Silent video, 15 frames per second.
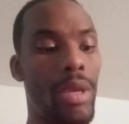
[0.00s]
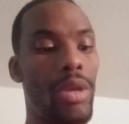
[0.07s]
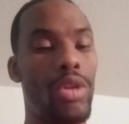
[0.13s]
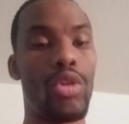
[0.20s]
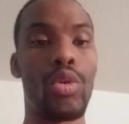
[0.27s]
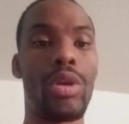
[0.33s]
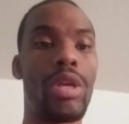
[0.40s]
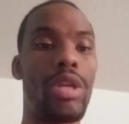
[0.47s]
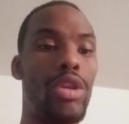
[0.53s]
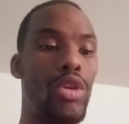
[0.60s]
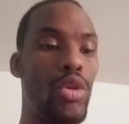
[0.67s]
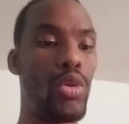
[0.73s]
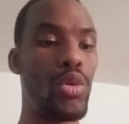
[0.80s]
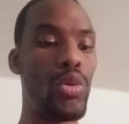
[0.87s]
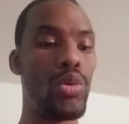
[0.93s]
You can
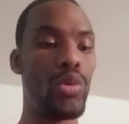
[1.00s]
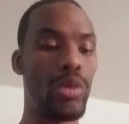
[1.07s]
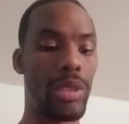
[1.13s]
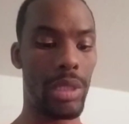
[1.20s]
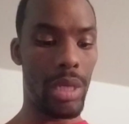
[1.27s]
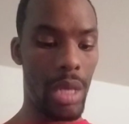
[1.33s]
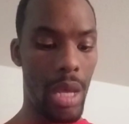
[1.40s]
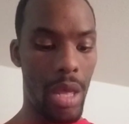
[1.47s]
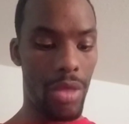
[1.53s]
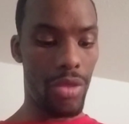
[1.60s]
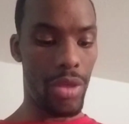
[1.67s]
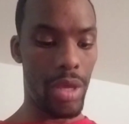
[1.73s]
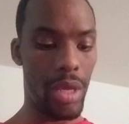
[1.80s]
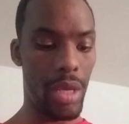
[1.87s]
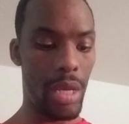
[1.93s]
use
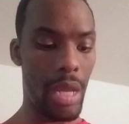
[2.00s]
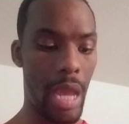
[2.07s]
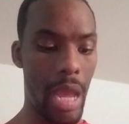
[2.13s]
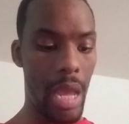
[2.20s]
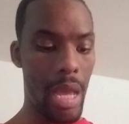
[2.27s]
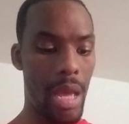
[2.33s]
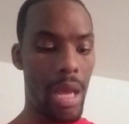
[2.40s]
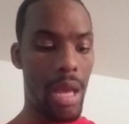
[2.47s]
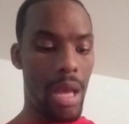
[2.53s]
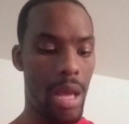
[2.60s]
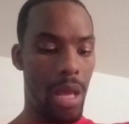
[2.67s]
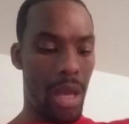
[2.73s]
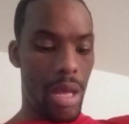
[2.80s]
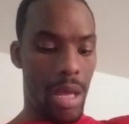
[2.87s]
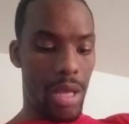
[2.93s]
the
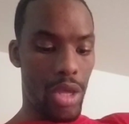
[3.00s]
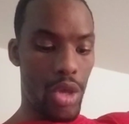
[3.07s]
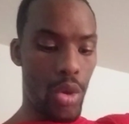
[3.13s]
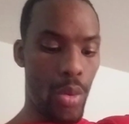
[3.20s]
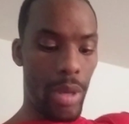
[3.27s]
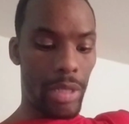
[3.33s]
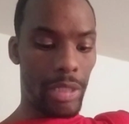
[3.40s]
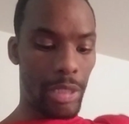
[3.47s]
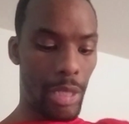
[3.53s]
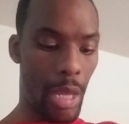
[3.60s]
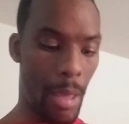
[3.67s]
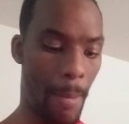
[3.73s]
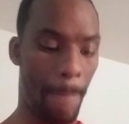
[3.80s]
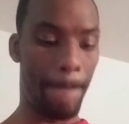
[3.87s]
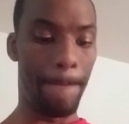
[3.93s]

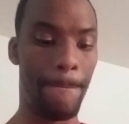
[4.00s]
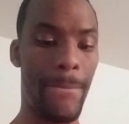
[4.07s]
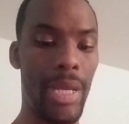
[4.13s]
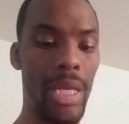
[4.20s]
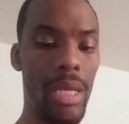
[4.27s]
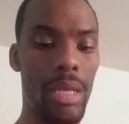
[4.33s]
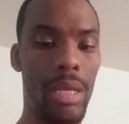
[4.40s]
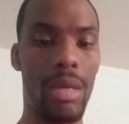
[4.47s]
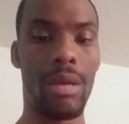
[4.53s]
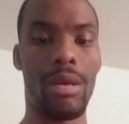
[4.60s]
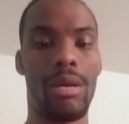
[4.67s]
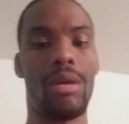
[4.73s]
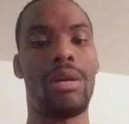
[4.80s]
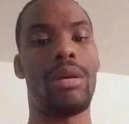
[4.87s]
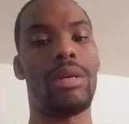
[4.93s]
USB
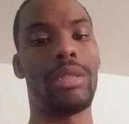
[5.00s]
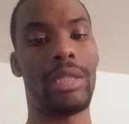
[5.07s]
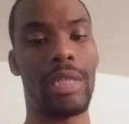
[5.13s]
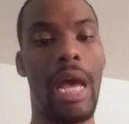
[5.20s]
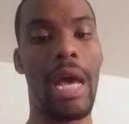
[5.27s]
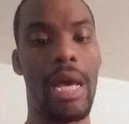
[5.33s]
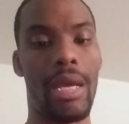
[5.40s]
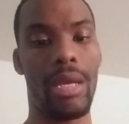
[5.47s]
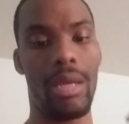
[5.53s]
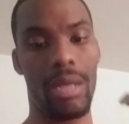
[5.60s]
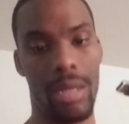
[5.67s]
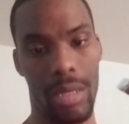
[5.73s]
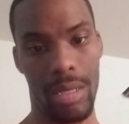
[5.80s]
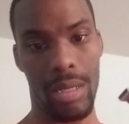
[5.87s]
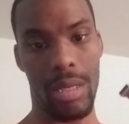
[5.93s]
side
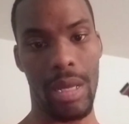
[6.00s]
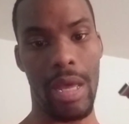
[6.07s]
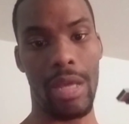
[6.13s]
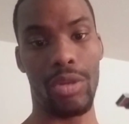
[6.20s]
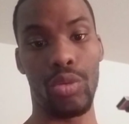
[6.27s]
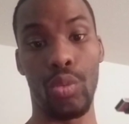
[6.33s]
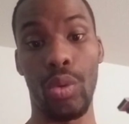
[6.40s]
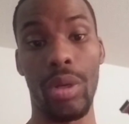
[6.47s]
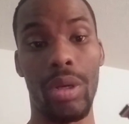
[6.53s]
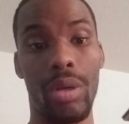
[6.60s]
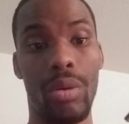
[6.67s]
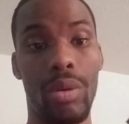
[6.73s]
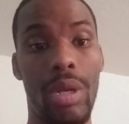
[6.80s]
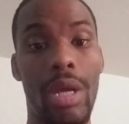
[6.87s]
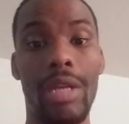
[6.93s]
as well
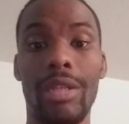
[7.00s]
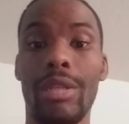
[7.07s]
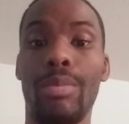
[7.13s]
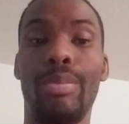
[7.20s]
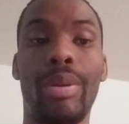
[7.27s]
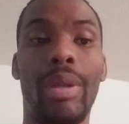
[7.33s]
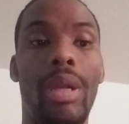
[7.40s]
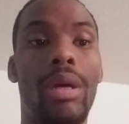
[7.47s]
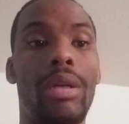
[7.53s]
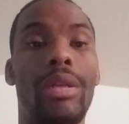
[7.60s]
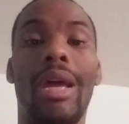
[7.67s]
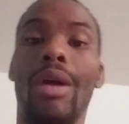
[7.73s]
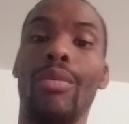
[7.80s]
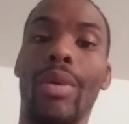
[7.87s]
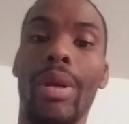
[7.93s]
to plug
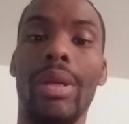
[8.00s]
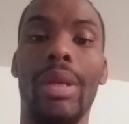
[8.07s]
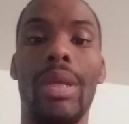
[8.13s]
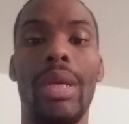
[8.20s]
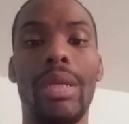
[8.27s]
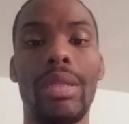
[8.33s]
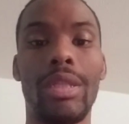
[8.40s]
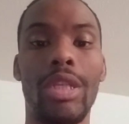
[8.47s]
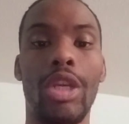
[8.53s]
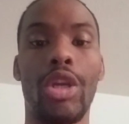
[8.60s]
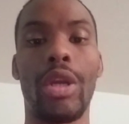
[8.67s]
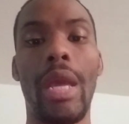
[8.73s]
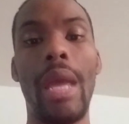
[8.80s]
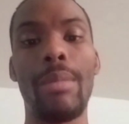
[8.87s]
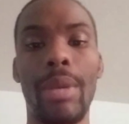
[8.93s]
directly into your
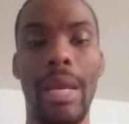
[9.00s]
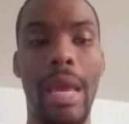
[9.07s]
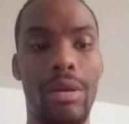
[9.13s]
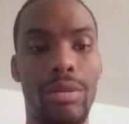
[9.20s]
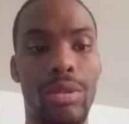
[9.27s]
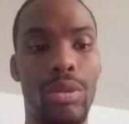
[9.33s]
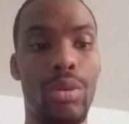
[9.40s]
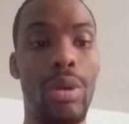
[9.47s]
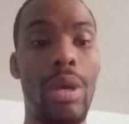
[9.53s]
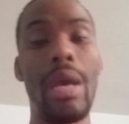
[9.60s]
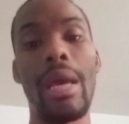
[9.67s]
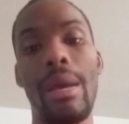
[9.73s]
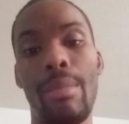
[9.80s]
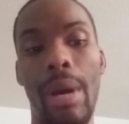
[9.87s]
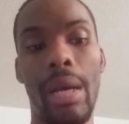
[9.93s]
gaming console.
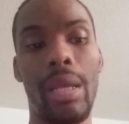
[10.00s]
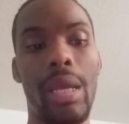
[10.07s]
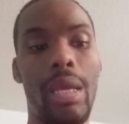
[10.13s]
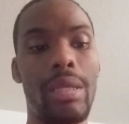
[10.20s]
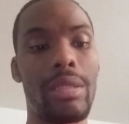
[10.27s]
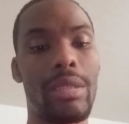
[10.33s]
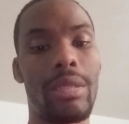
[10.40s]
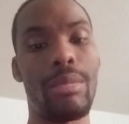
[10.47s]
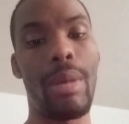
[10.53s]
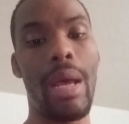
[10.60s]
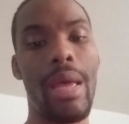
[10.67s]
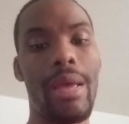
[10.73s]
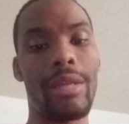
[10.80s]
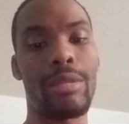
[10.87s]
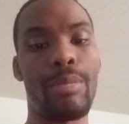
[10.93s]
In my case, it's my
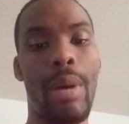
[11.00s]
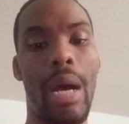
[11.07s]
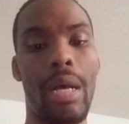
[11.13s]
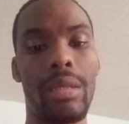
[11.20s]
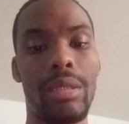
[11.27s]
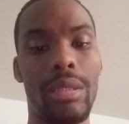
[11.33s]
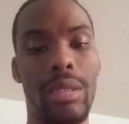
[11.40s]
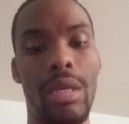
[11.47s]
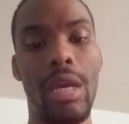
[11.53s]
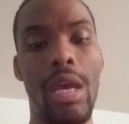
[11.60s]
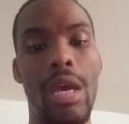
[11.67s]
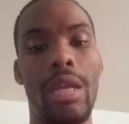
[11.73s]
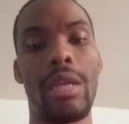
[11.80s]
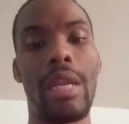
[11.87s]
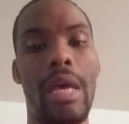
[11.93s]
Xbox.
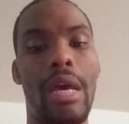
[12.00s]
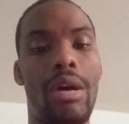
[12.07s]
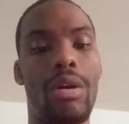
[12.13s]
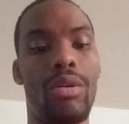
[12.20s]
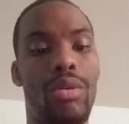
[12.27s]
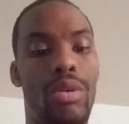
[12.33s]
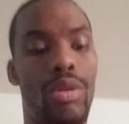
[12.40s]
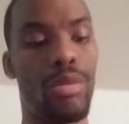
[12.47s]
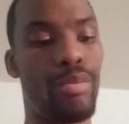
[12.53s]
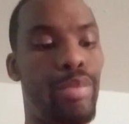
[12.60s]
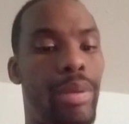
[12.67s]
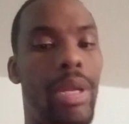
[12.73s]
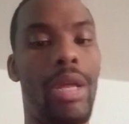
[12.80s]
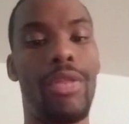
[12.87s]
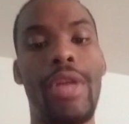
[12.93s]
Now, you
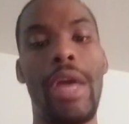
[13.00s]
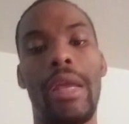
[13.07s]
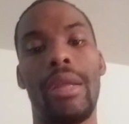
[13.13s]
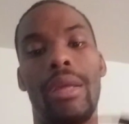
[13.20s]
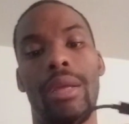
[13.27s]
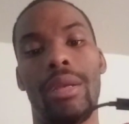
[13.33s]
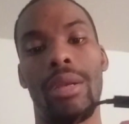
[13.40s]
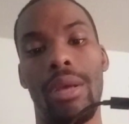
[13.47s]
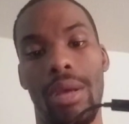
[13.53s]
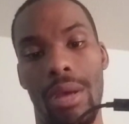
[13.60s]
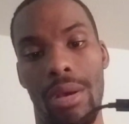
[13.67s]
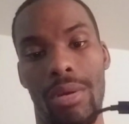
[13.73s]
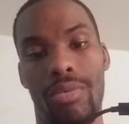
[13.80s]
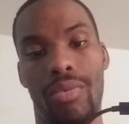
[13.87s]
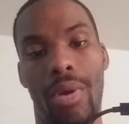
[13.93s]
plug that in,
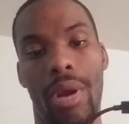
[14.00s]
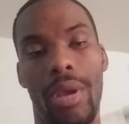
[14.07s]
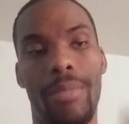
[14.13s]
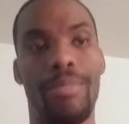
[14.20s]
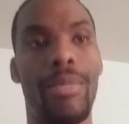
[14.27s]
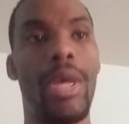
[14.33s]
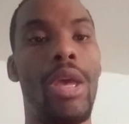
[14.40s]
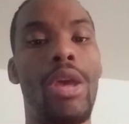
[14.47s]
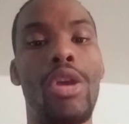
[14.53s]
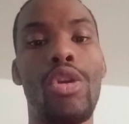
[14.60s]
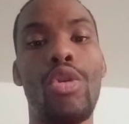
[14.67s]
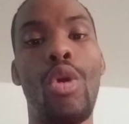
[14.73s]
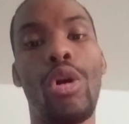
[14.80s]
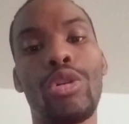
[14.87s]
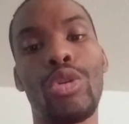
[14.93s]
right?
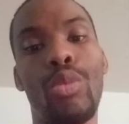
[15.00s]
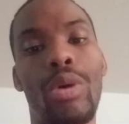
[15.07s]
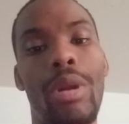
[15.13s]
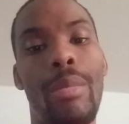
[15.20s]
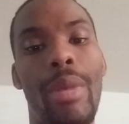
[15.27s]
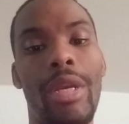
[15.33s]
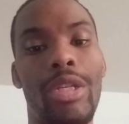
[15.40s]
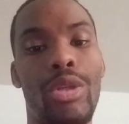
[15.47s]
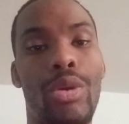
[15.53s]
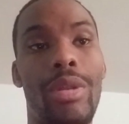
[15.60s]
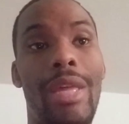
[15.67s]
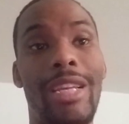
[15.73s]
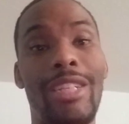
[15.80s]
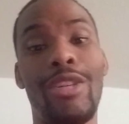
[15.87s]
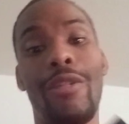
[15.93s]
You also want to make sure
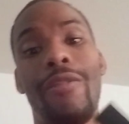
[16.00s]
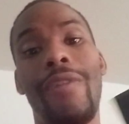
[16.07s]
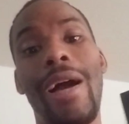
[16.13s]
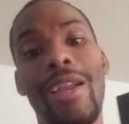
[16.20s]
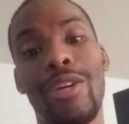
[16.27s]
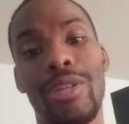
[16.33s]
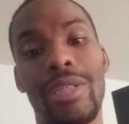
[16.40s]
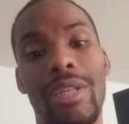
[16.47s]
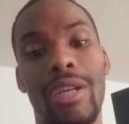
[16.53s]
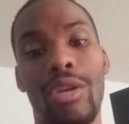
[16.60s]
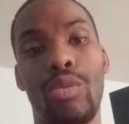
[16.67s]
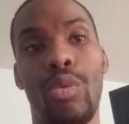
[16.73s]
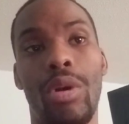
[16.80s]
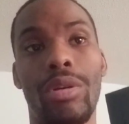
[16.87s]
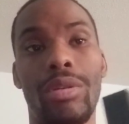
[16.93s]
that your Fire Stick
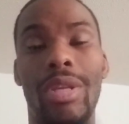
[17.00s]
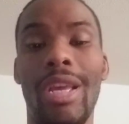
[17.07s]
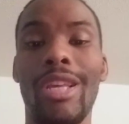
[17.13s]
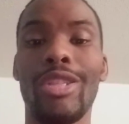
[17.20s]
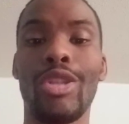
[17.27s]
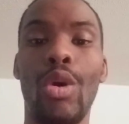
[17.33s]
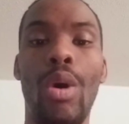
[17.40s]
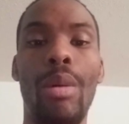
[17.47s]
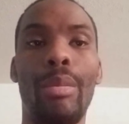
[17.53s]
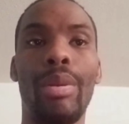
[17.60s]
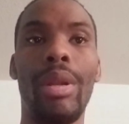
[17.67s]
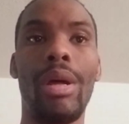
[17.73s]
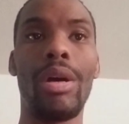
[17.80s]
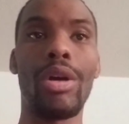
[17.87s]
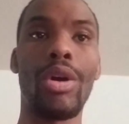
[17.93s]
works. So
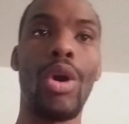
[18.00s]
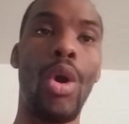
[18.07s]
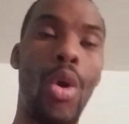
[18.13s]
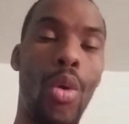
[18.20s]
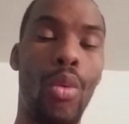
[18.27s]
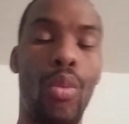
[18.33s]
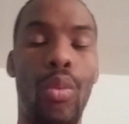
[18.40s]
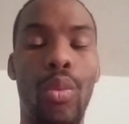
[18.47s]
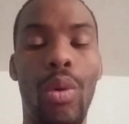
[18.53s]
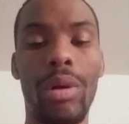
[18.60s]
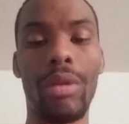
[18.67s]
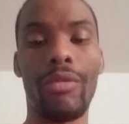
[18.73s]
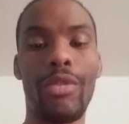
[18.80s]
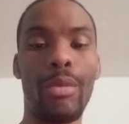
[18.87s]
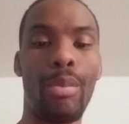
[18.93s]
unplug one
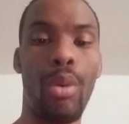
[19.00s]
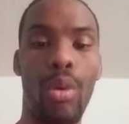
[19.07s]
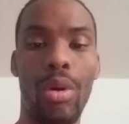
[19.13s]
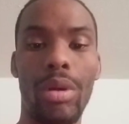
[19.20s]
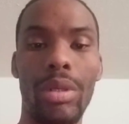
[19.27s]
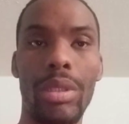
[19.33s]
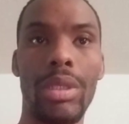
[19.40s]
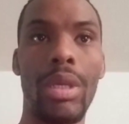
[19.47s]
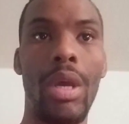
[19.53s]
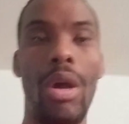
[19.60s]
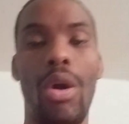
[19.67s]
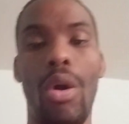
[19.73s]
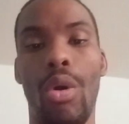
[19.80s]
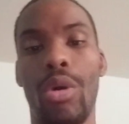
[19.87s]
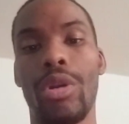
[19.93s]
of the ports
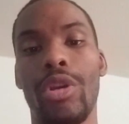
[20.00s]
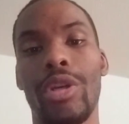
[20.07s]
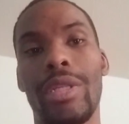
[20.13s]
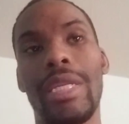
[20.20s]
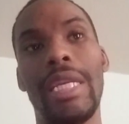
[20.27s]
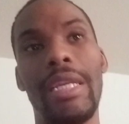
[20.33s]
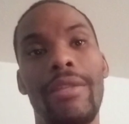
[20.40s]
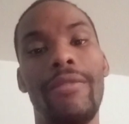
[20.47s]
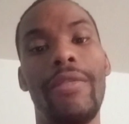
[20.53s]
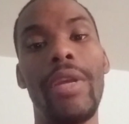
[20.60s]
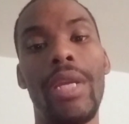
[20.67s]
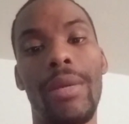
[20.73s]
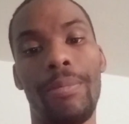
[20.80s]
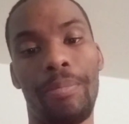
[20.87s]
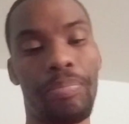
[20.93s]
on your TV
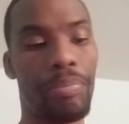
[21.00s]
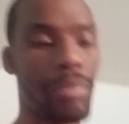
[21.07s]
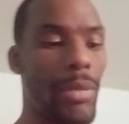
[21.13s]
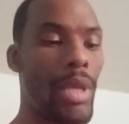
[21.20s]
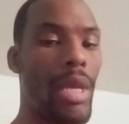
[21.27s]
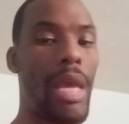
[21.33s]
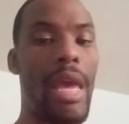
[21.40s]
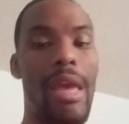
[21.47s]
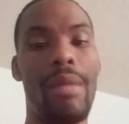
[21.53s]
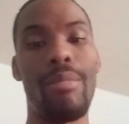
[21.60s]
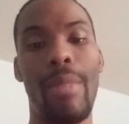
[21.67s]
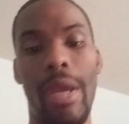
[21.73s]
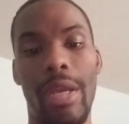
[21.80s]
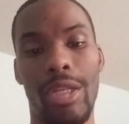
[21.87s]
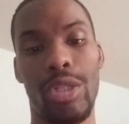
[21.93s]
and
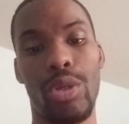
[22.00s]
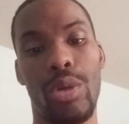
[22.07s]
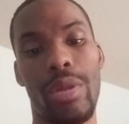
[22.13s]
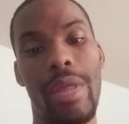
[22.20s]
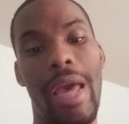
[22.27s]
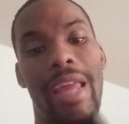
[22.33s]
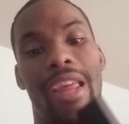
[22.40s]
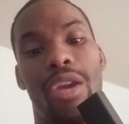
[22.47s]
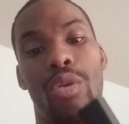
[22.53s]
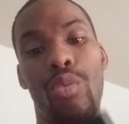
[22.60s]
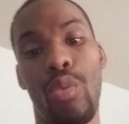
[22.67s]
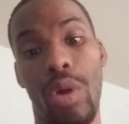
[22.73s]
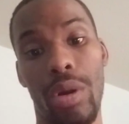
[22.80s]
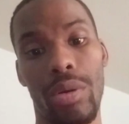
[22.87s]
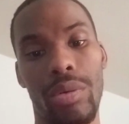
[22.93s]
make sure that it
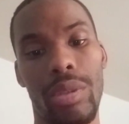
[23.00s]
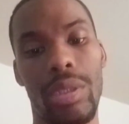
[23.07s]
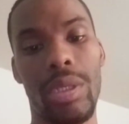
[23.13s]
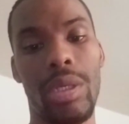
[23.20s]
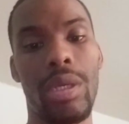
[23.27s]
works.